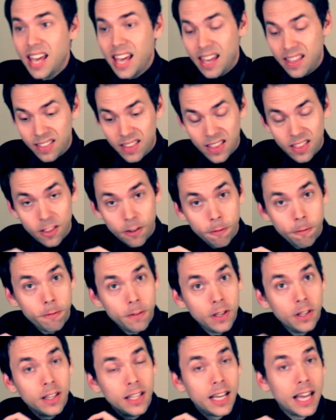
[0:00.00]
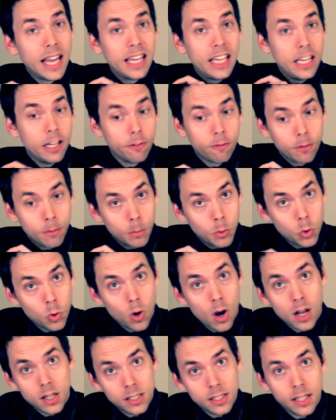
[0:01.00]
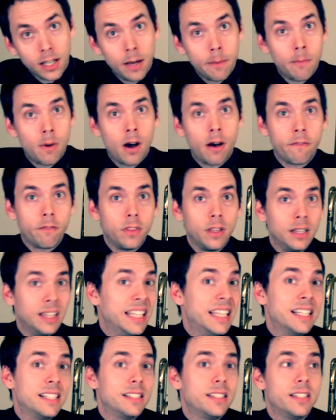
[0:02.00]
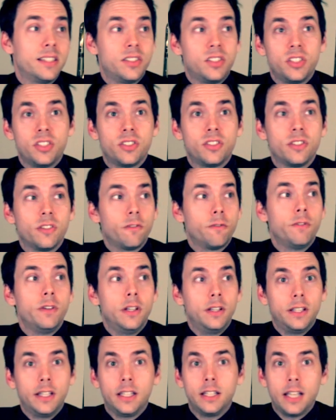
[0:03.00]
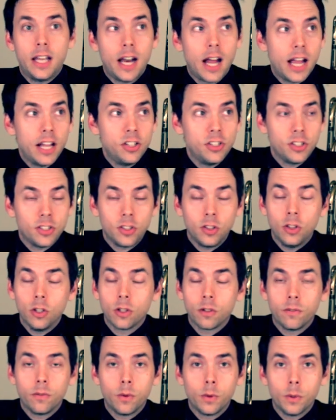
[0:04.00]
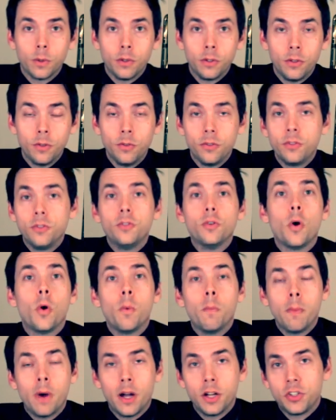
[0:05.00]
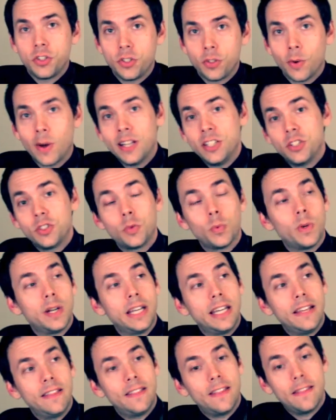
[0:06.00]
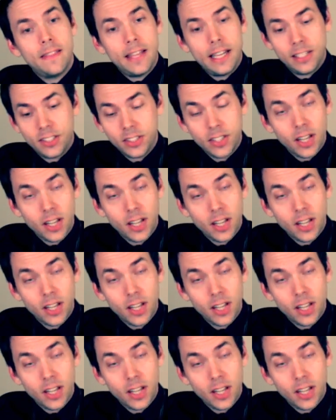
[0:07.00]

and then the feeling I get from crossing them off the list is just a feeling that I just look forward to so much. So I just want to get the things